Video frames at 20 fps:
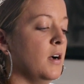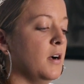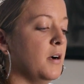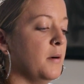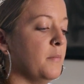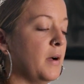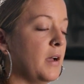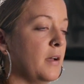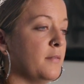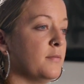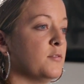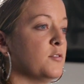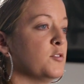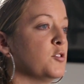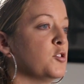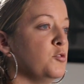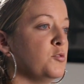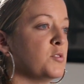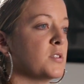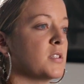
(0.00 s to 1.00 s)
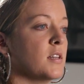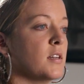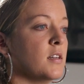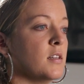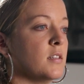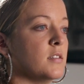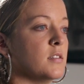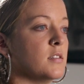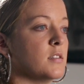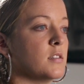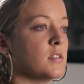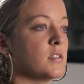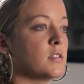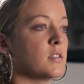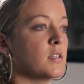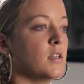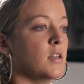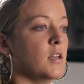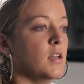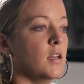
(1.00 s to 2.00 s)
um, I have two sons,
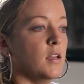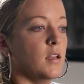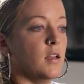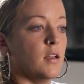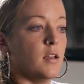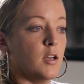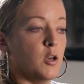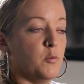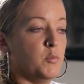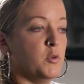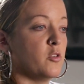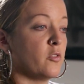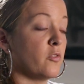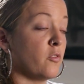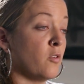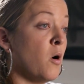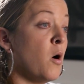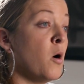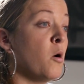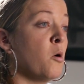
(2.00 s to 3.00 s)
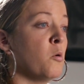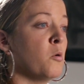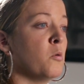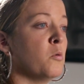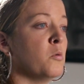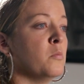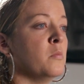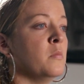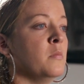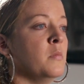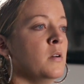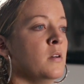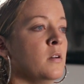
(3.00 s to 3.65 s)
a beautiful home,